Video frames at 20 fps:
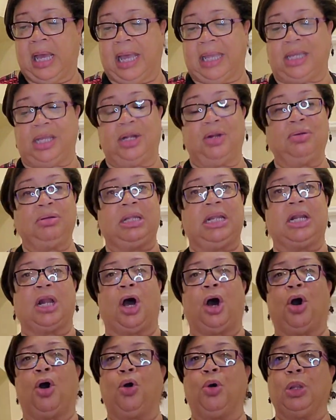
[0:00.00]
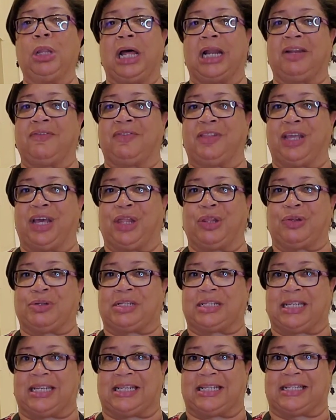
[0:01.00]
And you don't need a whole lot of the other
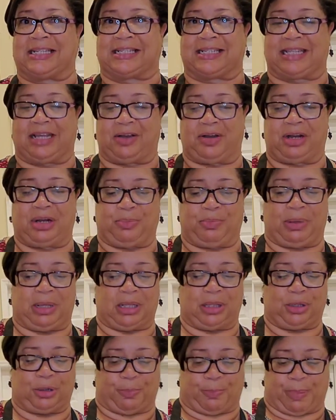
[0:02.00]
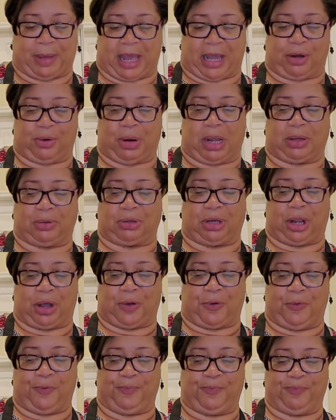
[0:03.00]
seasons. They're gonna be a little background
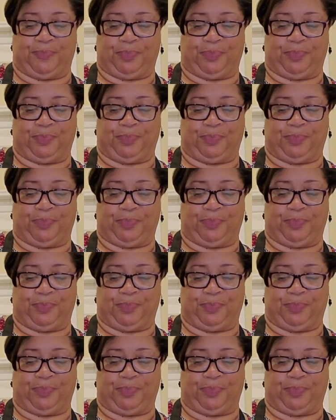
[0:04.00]
note.